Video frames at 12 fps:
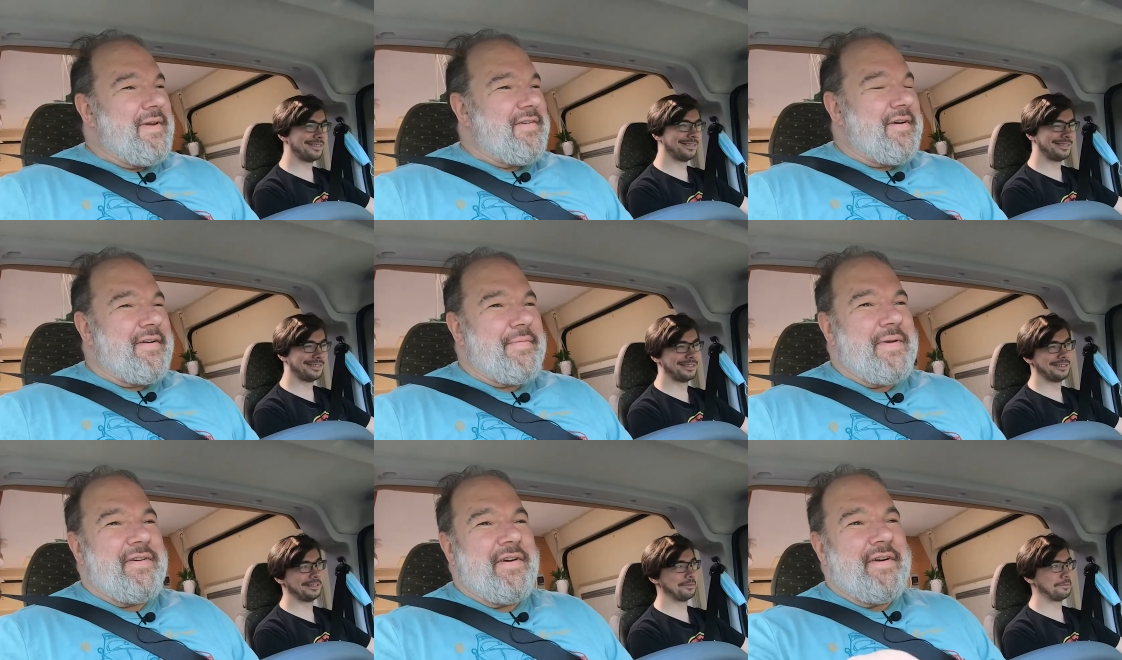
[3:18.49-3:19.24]
Speaker 1: sure, to
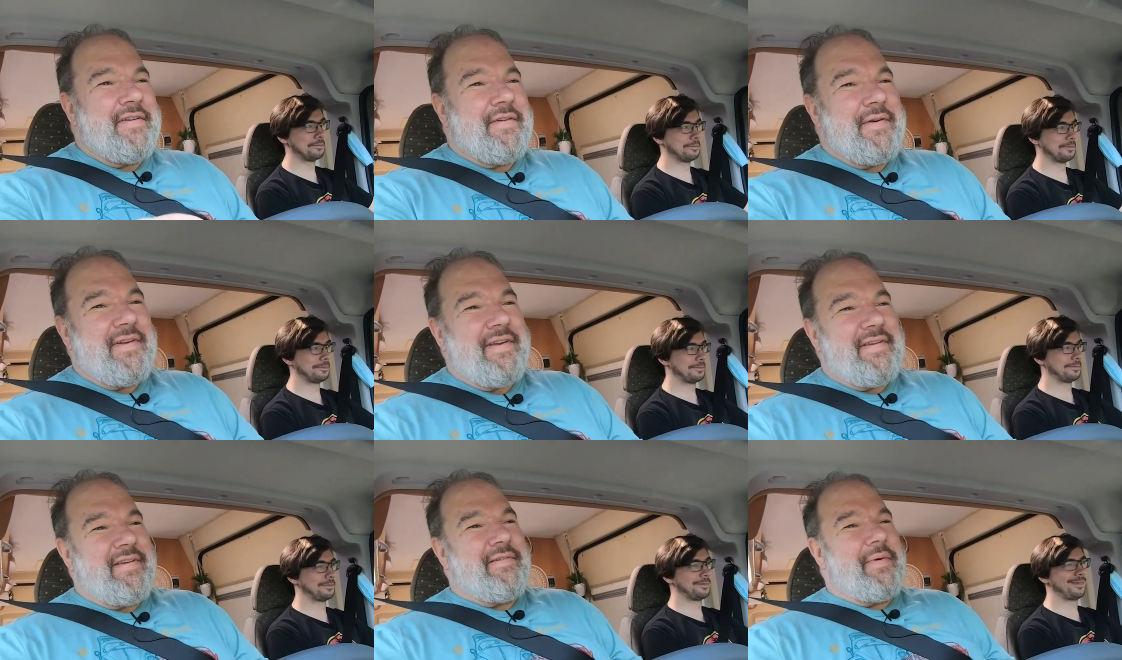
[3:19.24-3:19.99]
be sure. So it
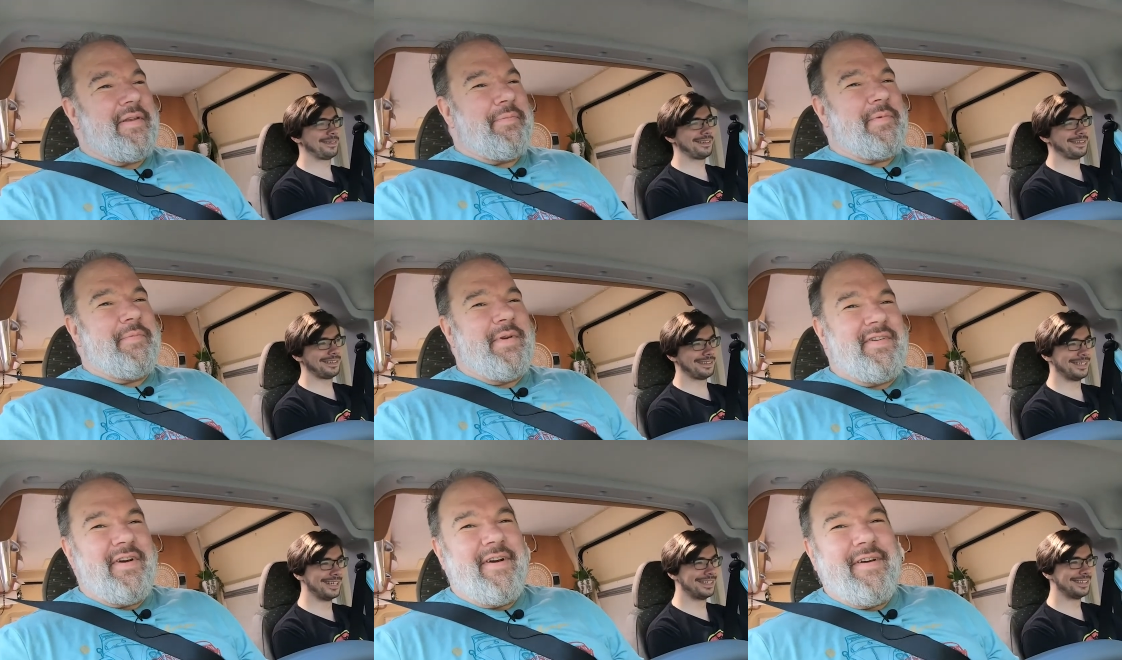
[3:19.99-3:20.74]
is, it's a wasp, to be
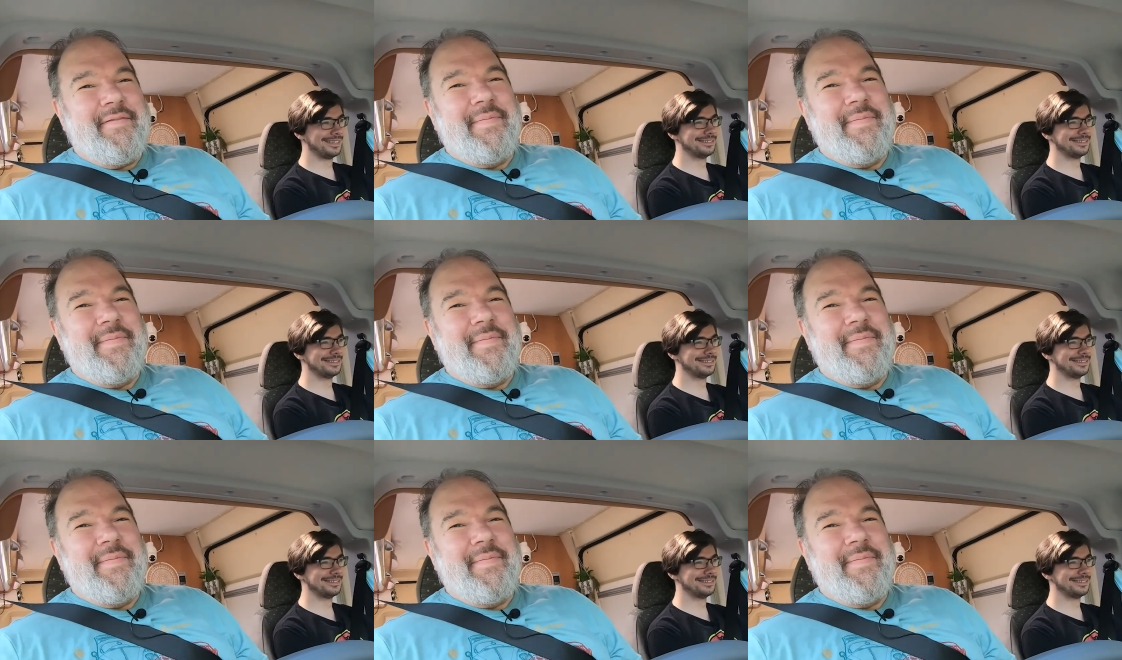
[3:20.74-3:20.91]
sure.